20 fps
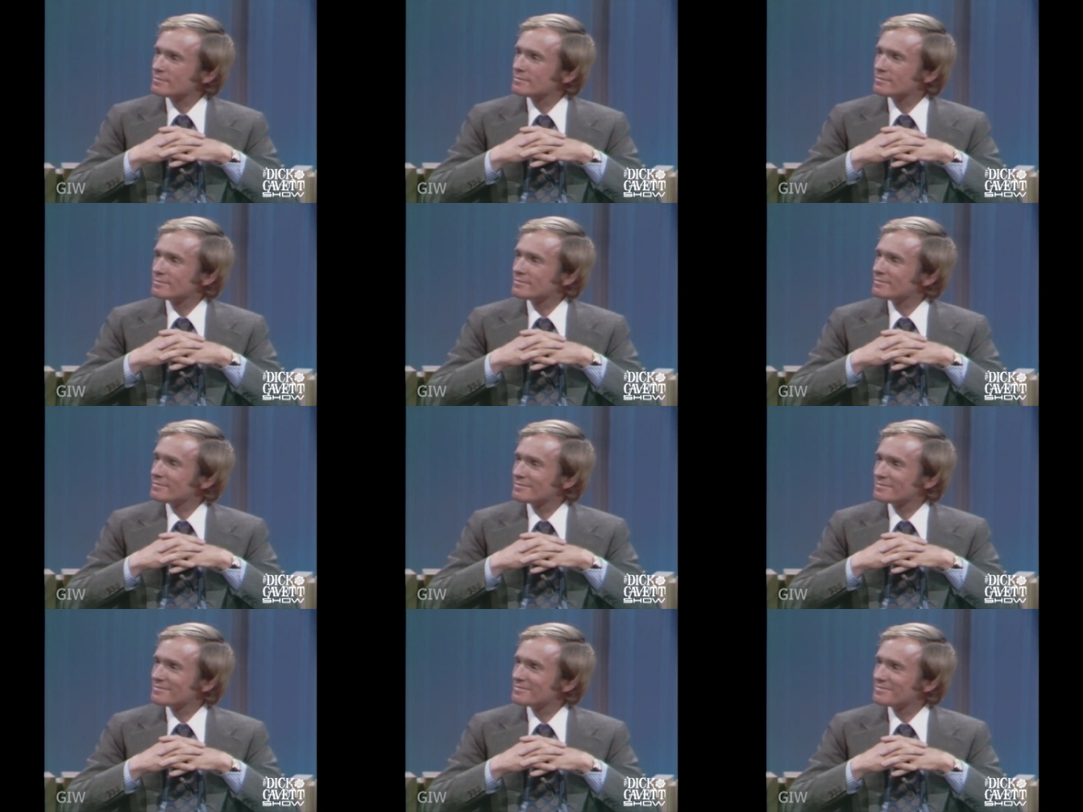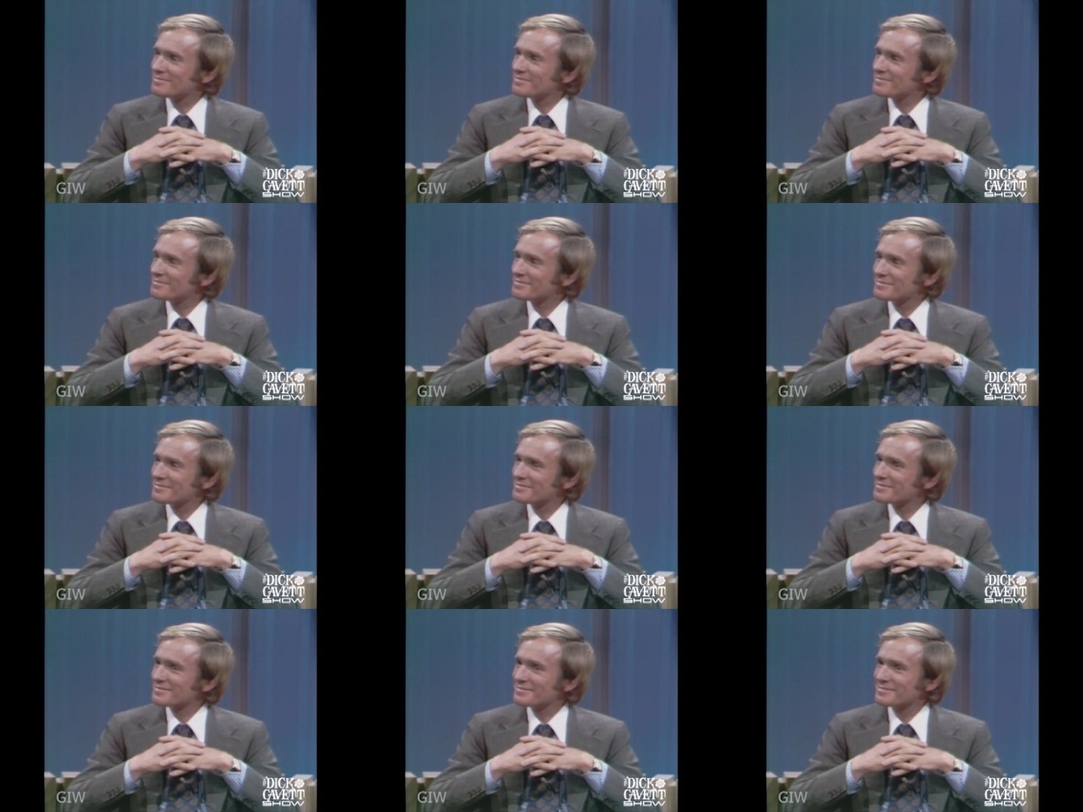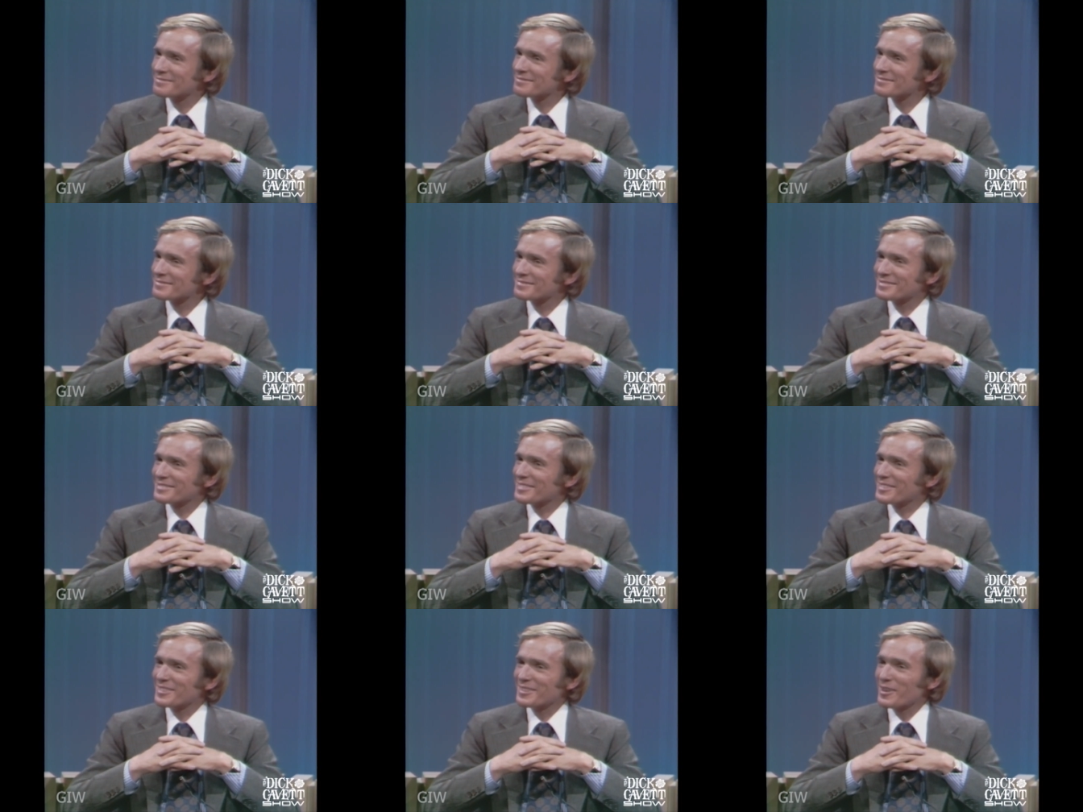very bright and
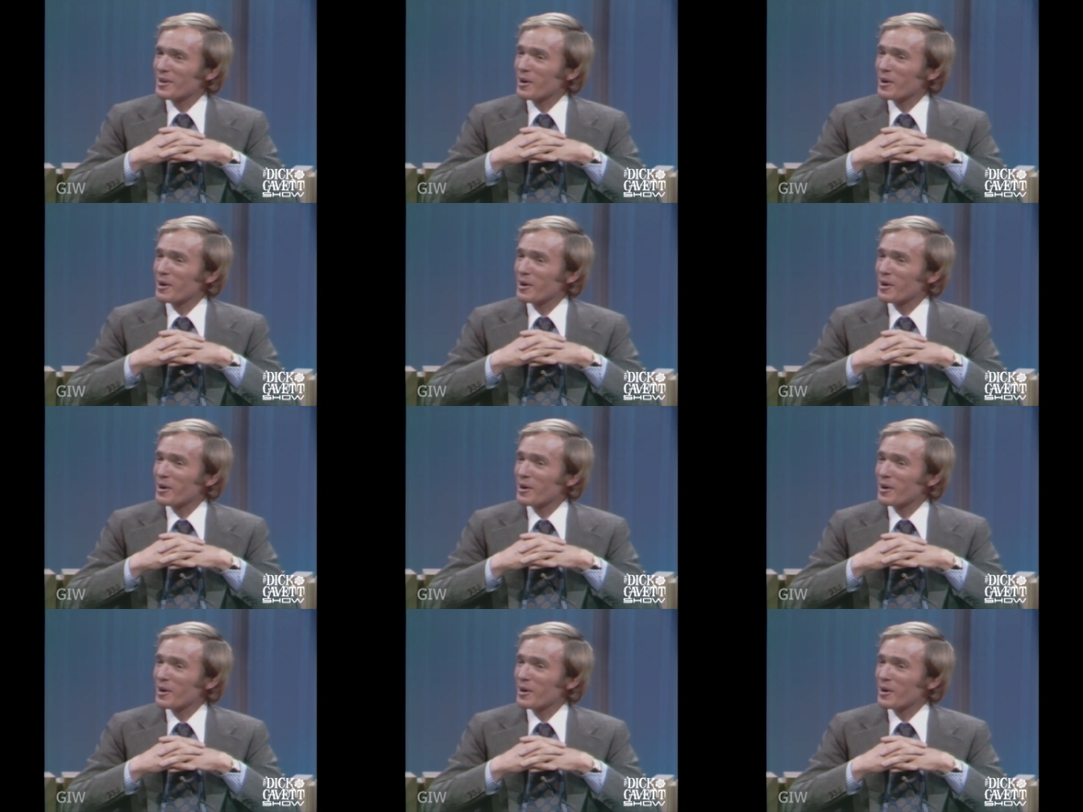sharp.